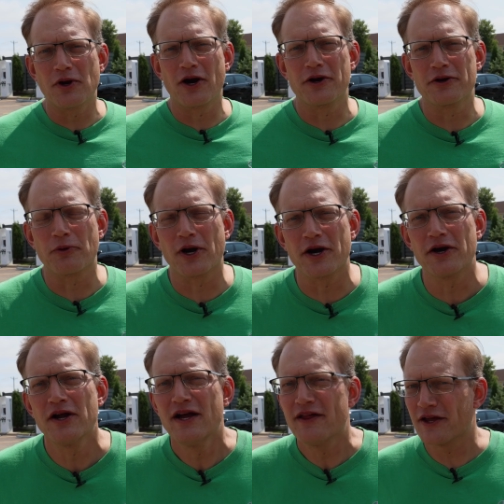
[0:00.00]
hardware
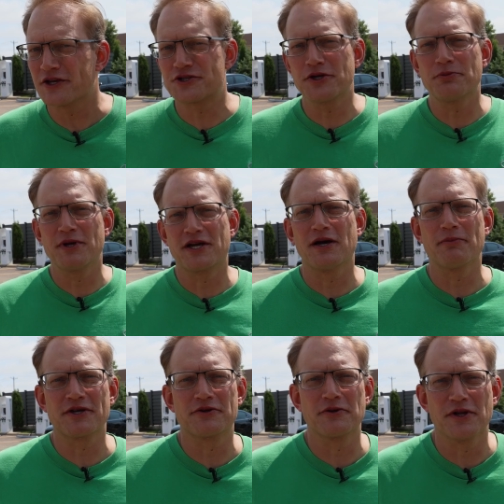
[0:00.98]
that should be
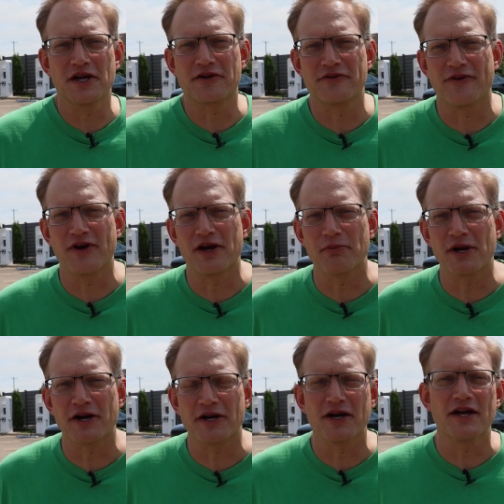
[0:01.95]
coming to Electrify
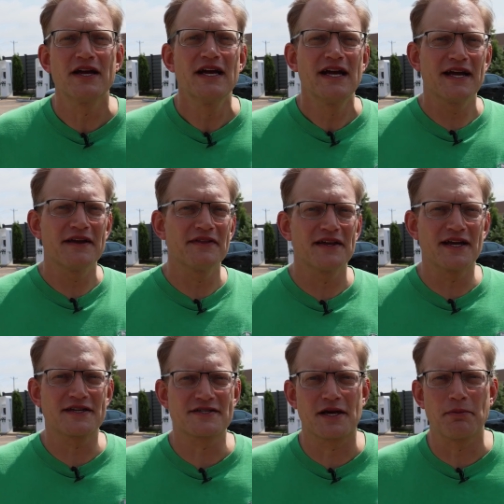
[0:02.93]
America in the
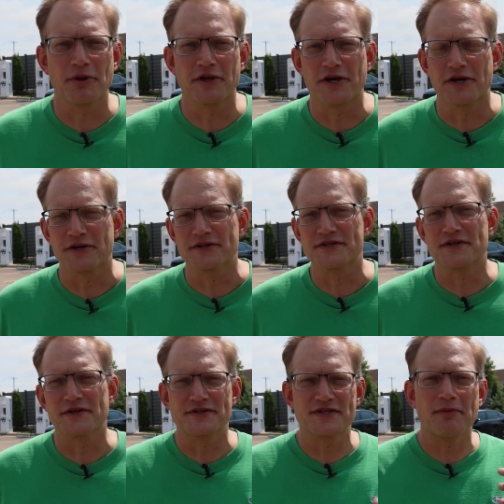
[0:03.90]
next couple years.
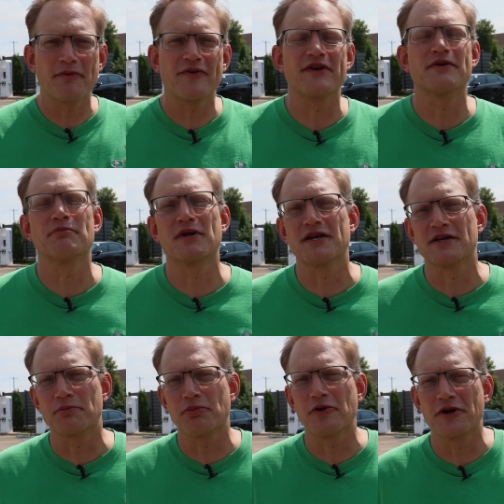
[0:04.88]
There's some of it being
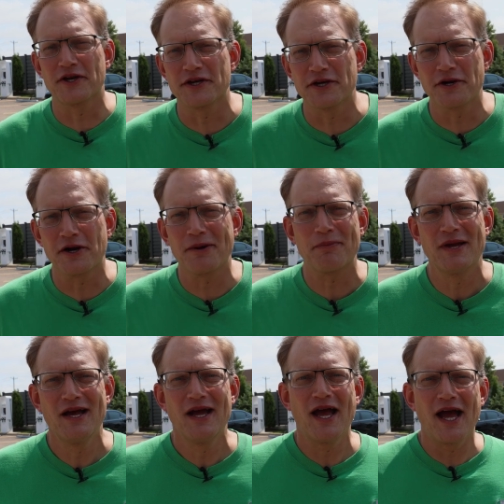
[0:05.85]
deployed in Europe,
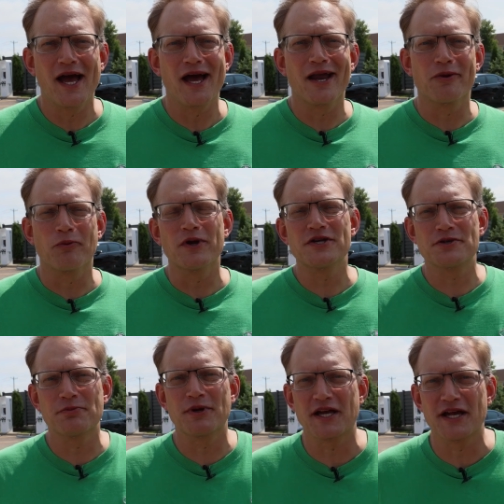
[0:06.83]
and we
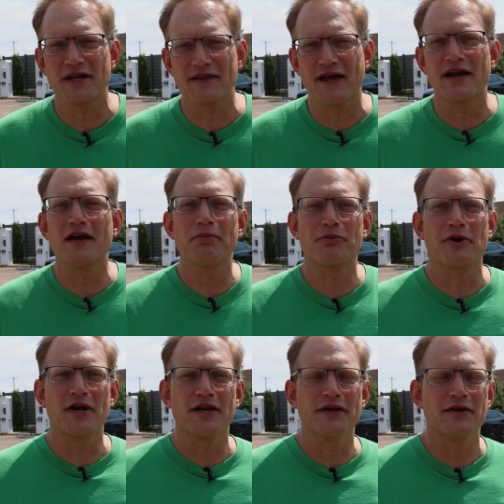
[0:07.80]
should be getting that
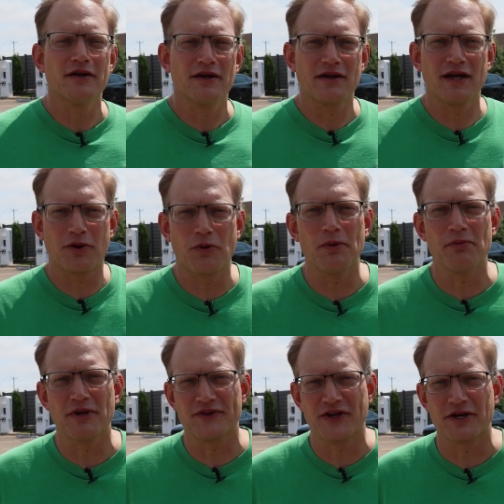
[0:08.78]
upgraded
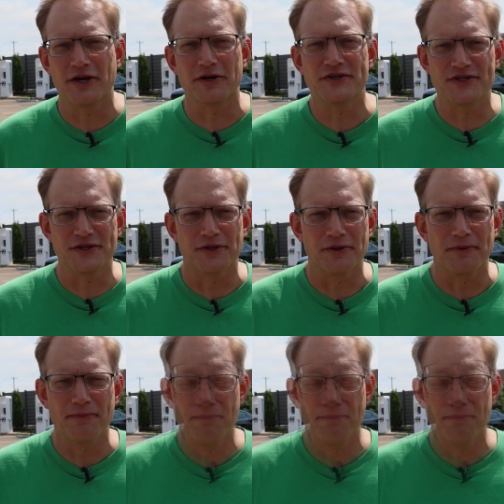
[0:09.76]
equipment here soon.